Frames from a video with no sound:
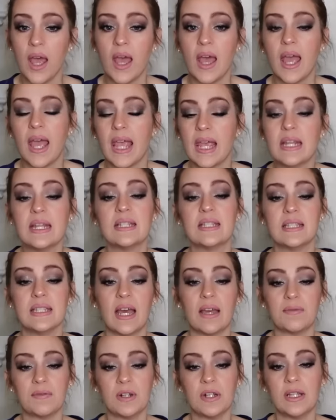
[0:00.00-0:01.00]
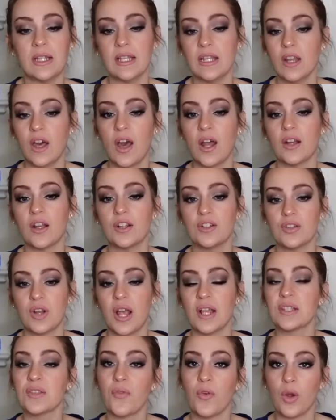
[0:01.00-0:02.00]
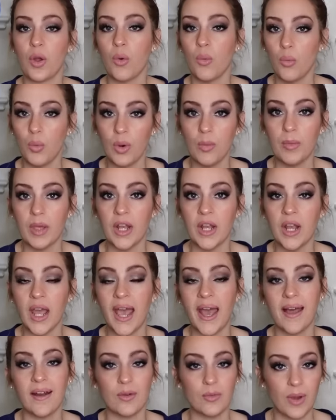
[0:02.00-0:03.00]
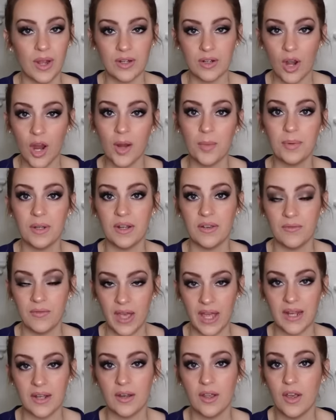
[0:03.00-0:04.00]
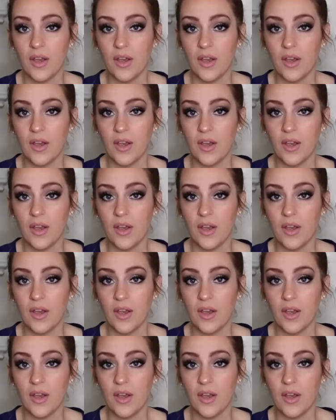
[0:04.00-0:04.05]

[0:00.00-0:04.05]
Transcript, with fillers: it is definitely not a dress for a woman at a red carpet event